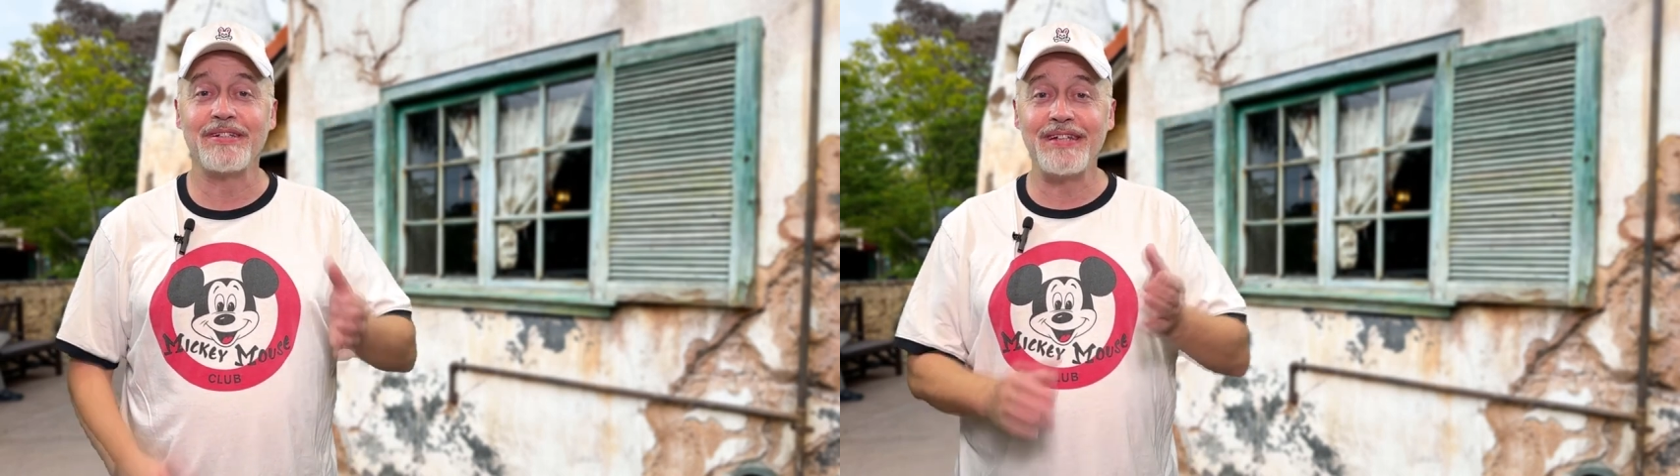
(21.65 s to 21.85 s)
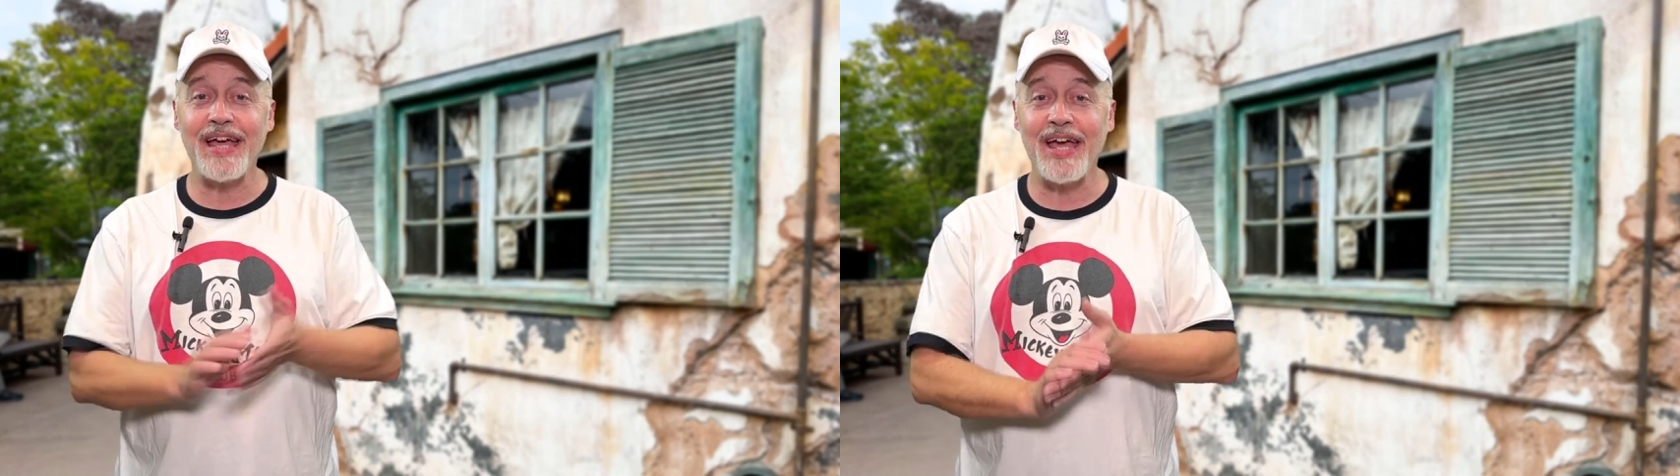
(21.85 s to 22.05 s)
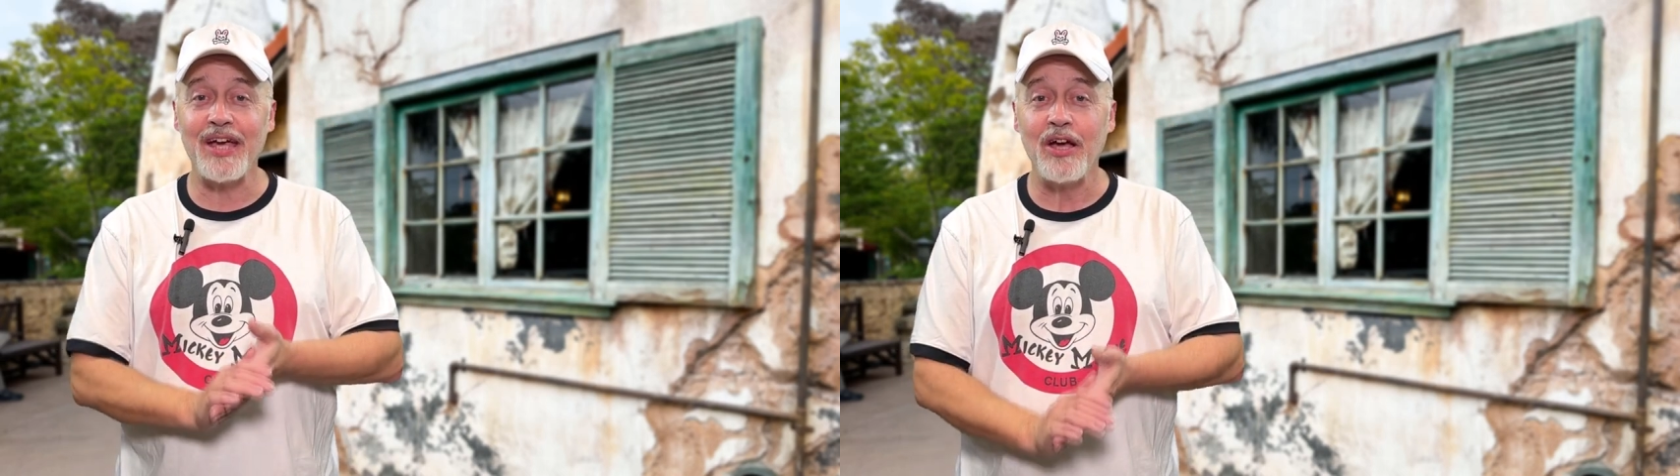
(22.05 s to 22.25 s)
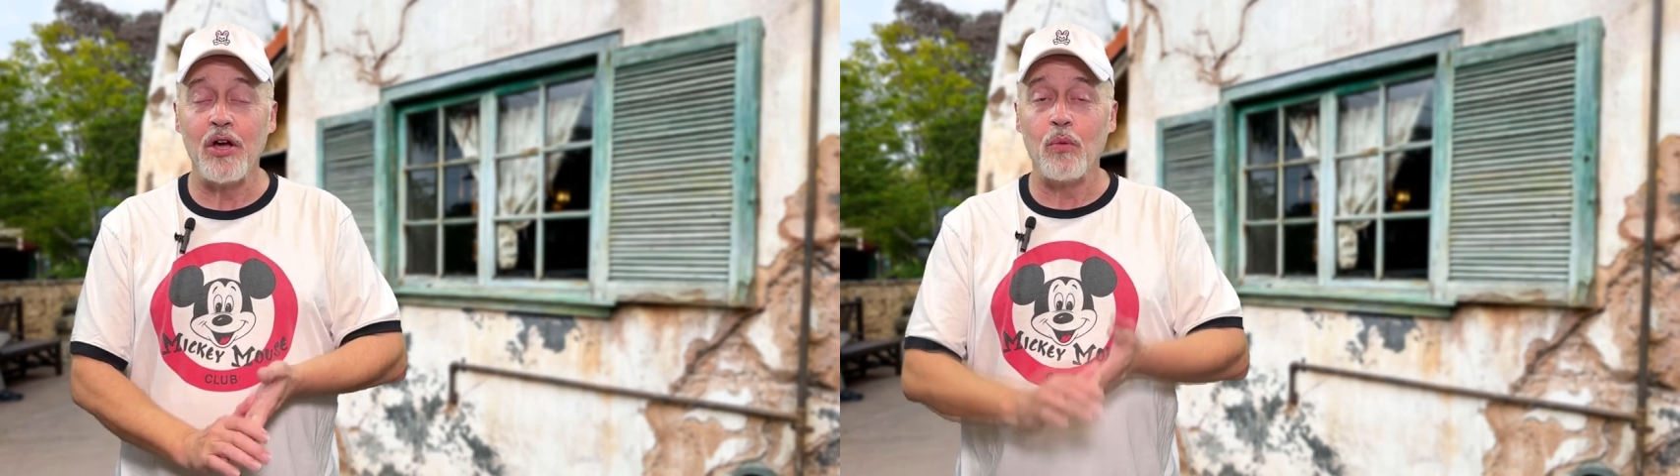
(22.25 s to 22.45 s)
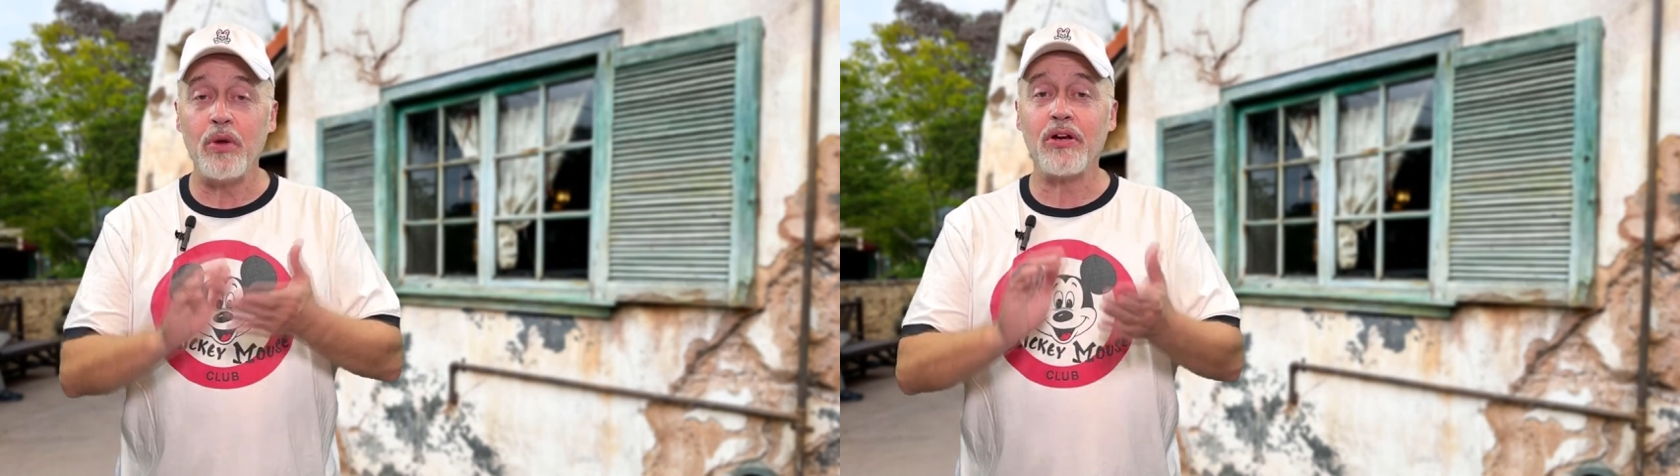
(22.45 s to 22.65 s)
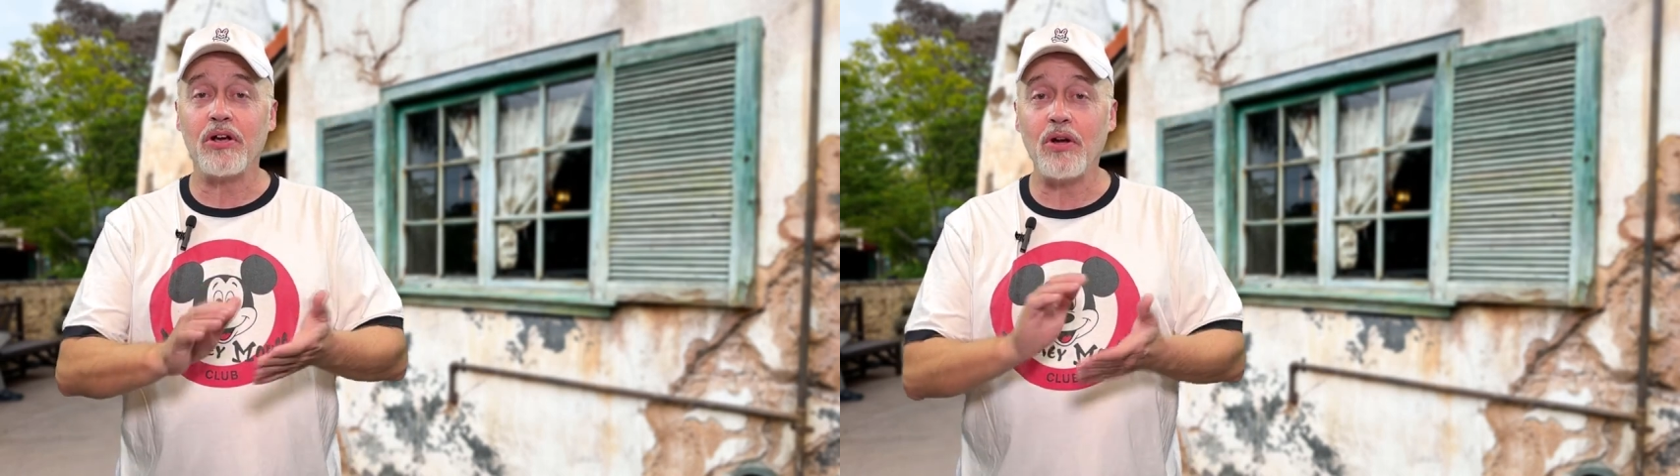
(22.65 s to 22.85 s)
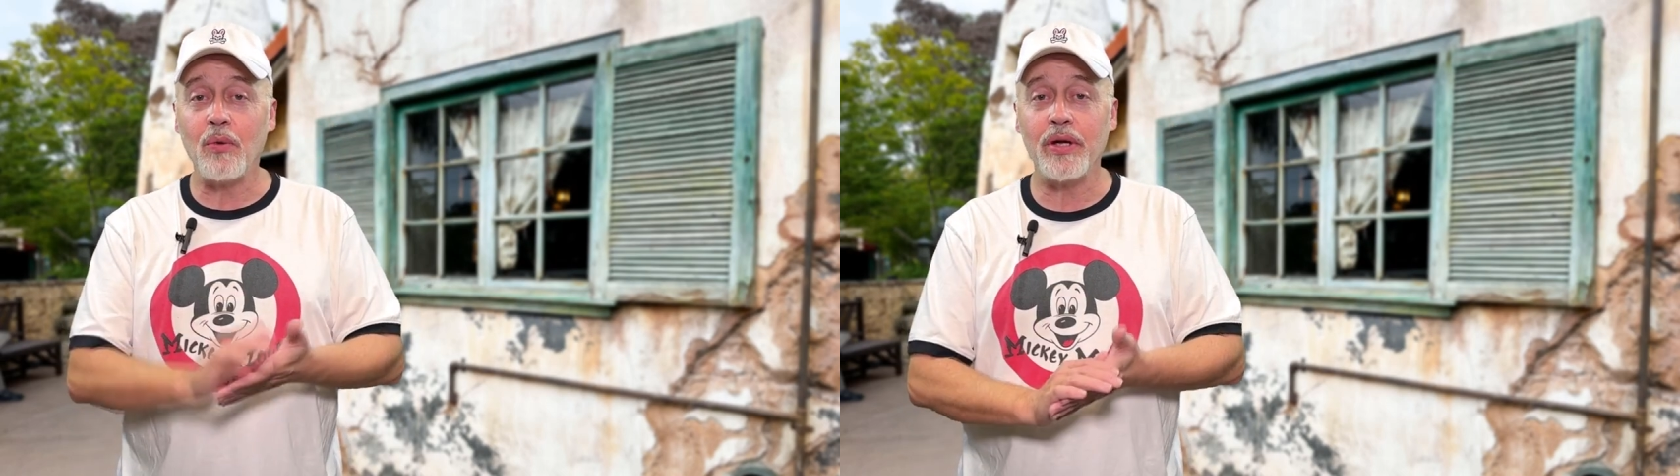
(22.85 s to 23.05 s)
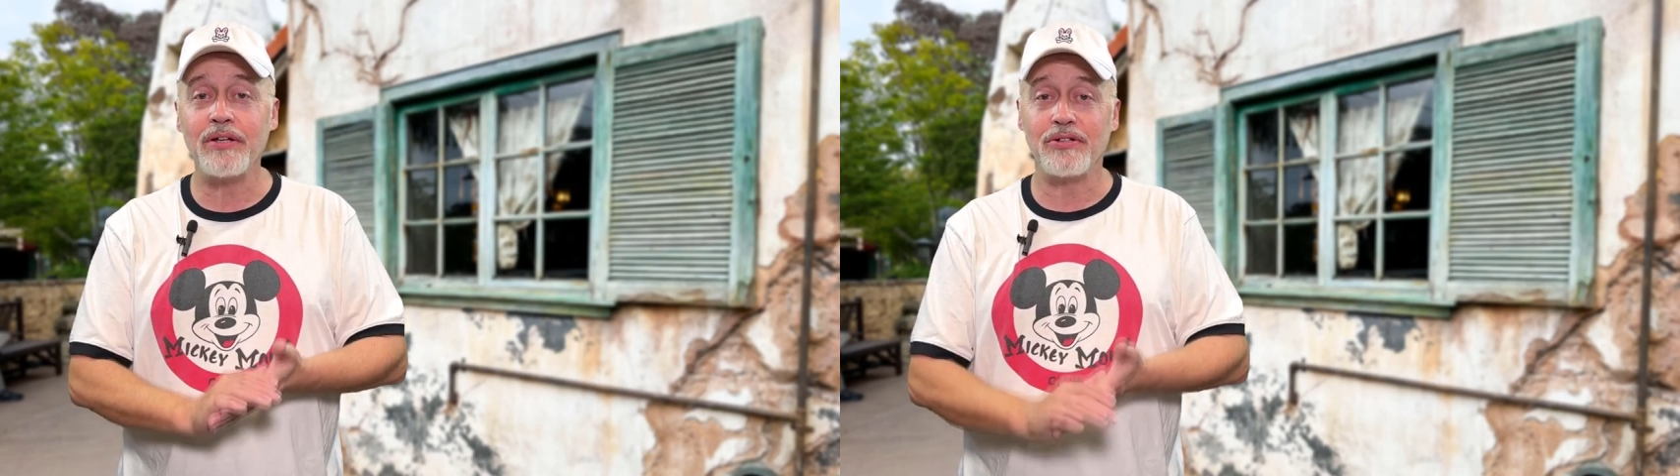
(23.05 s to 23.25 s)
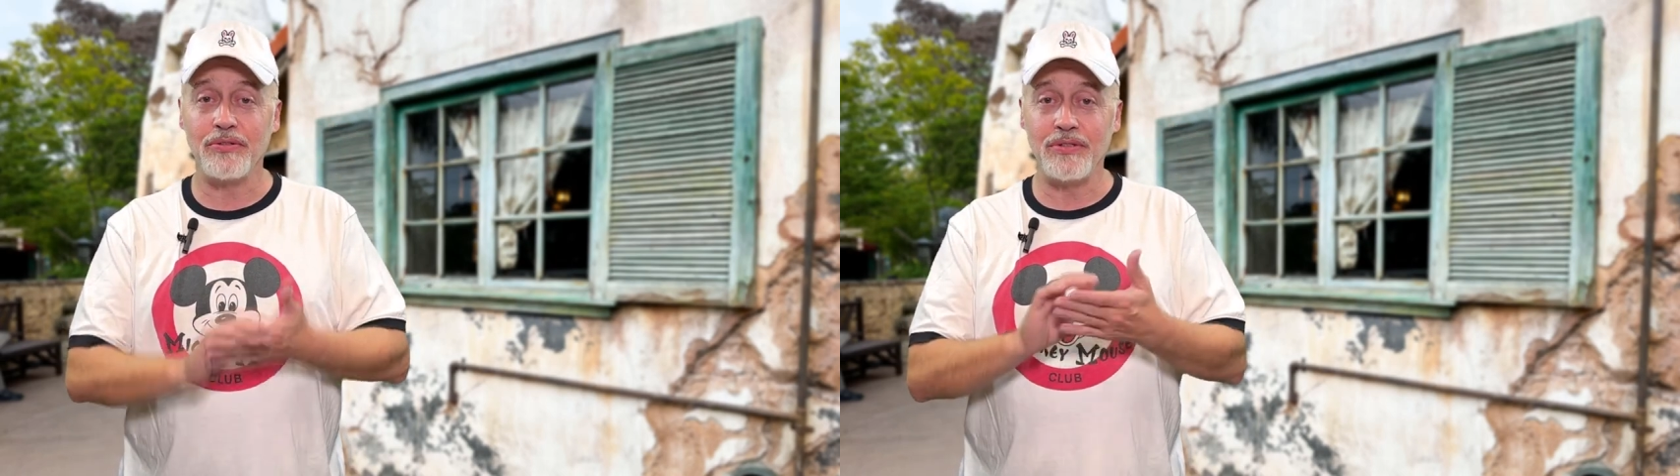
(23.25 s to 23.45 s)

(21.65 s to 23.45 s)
Today we are going to